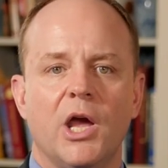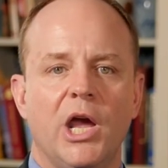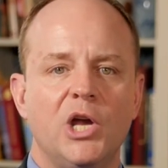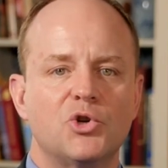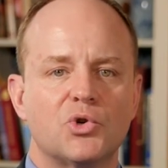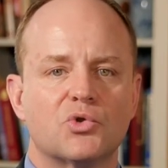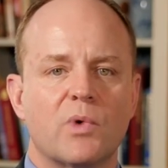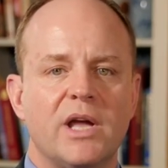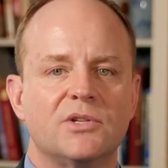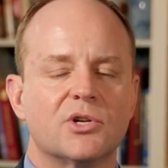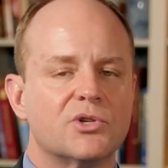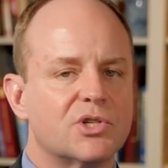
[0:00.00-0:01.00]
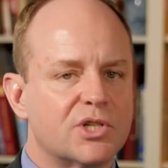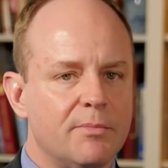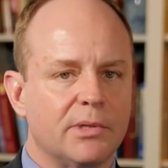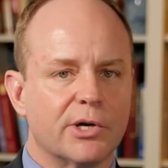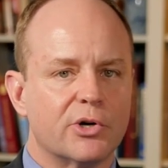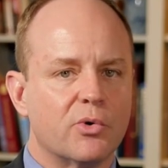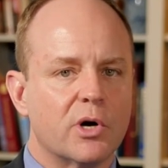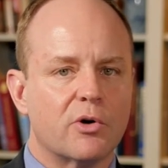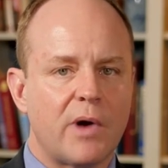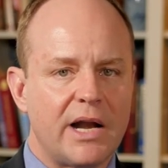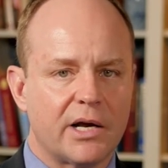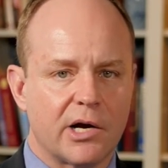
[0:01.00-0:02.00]
Interest rates are similar to a
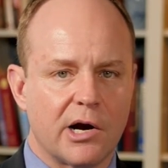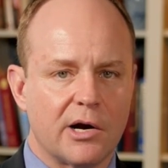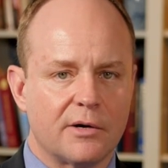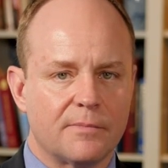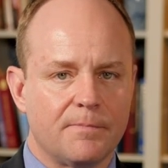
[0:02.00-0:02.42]
credit card.